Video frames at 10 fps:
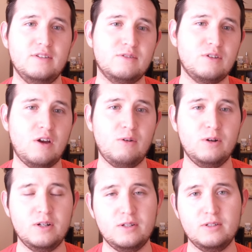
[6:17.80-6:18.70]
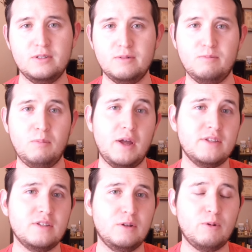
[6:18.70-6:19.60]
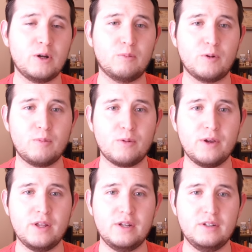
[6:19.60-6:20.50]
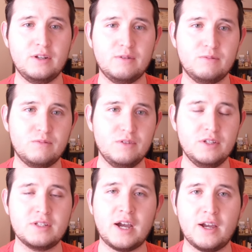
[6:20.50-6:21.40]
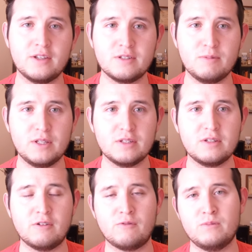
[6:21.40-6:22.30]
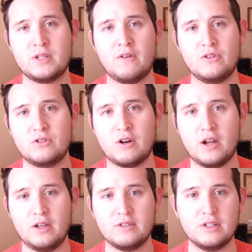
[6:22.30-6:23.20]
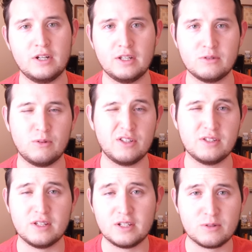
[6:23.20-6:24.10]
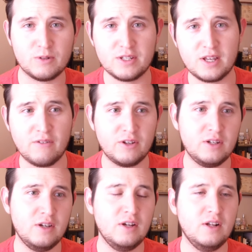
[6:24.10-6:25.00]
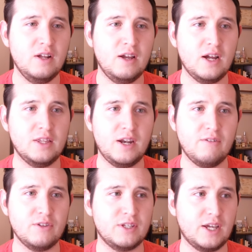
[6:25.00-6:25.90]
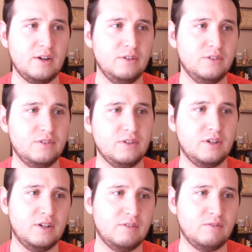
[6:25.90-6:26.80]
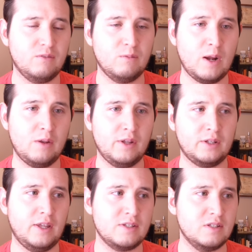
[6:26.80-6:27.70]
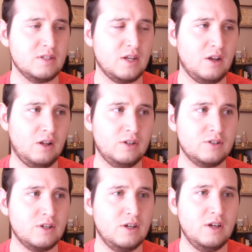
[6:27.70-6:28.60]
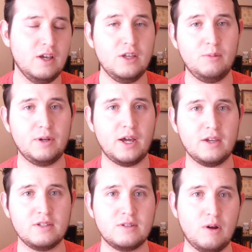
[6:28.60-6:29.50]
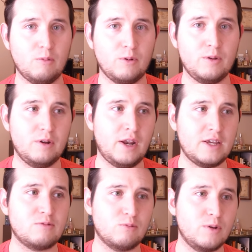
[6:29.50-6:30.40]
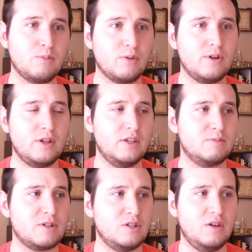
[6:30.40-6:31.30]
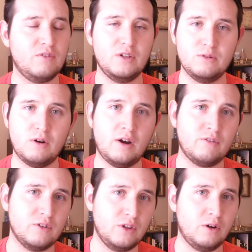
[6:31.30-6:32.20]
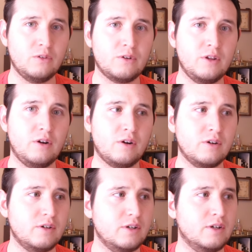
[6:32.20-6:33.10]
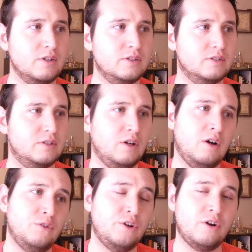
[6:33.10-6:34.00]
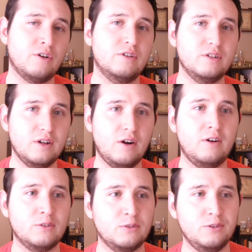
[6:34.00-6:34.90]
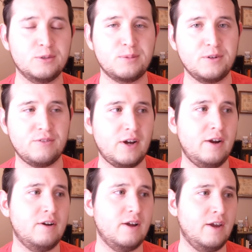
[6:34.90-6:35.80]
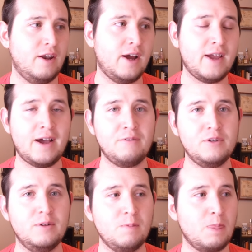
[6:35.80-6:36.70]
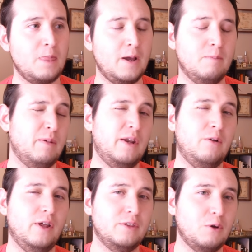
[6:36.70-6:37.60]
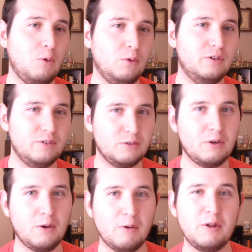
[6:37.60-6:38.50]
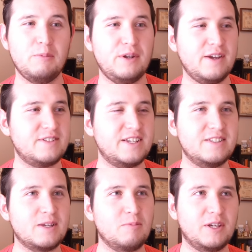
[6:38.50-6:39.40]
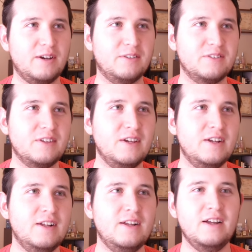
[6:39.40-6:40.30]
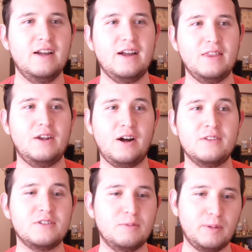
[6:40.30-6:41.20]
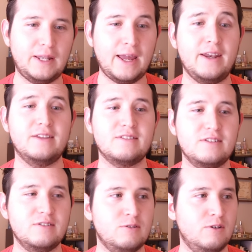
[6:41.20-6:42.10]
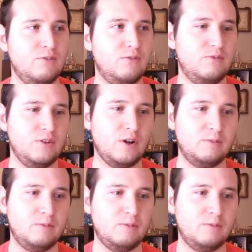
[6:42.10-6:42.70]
So, but it's still a welcome reprint. Its highest being the Secret from Savage Strike, sitting at 26, 27, and then everything else sitting at around like less than $10. It'll be nice, a nice reprint, especially if they do offer the alternate art, because the alternate art also looks pretty fire, and I have it, but I don't like the gold. So it'll be nice to get something else. And then onto the planets. So if,